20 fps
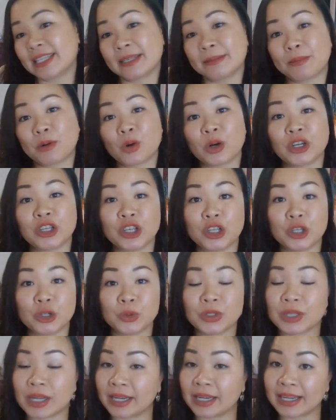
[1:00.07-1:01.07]
support you
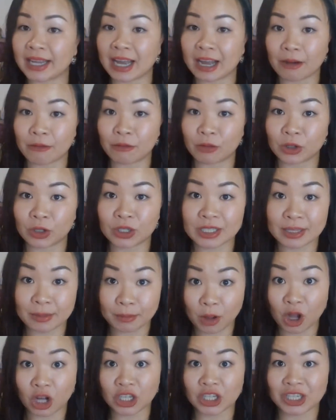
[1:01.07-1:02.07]
to uncover
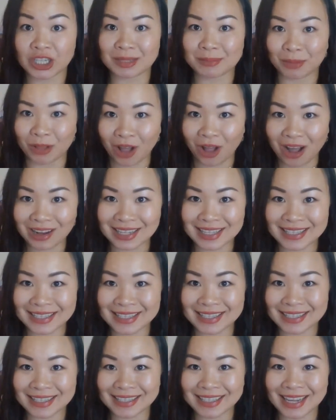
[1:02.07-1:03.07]
subconscious
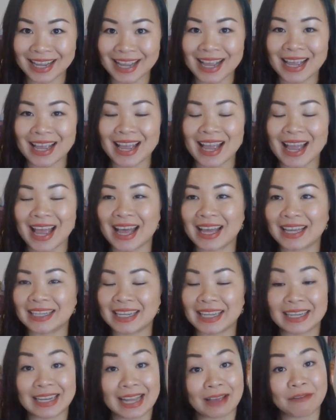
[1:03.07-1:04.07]
blocks, and
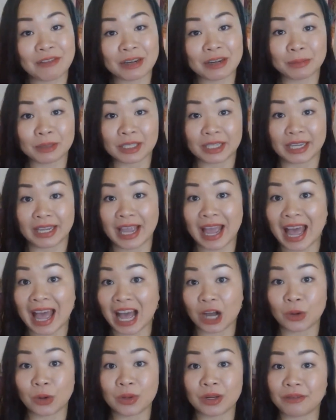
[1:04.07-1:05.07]
inevitably
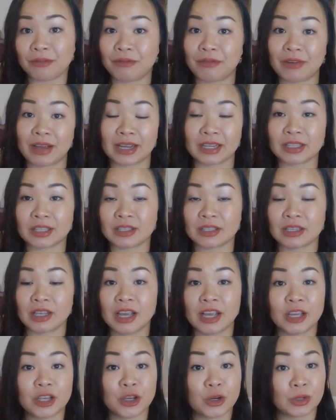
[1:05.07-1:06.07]
how it affects
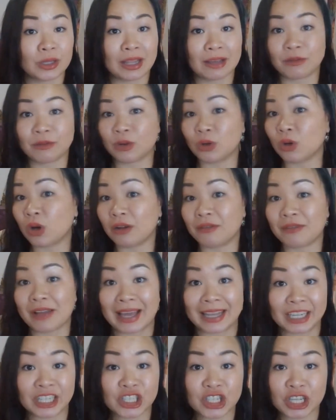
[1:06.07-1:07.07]
your level of
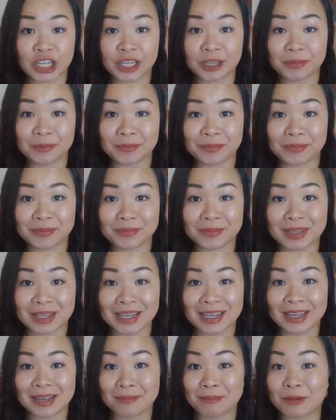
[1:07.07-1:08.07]
energy,
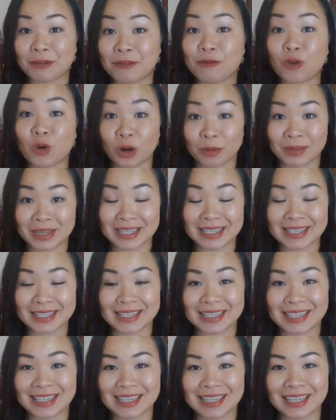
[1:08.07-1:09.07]

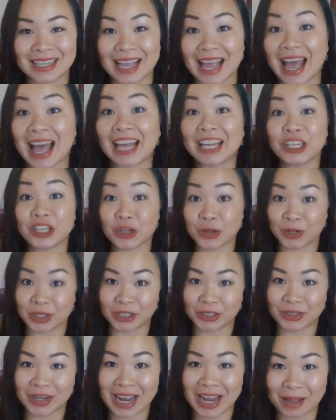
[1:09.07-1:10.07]
performance, and your
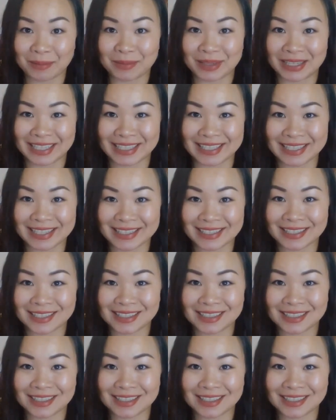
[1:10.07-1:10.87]
inner happiness.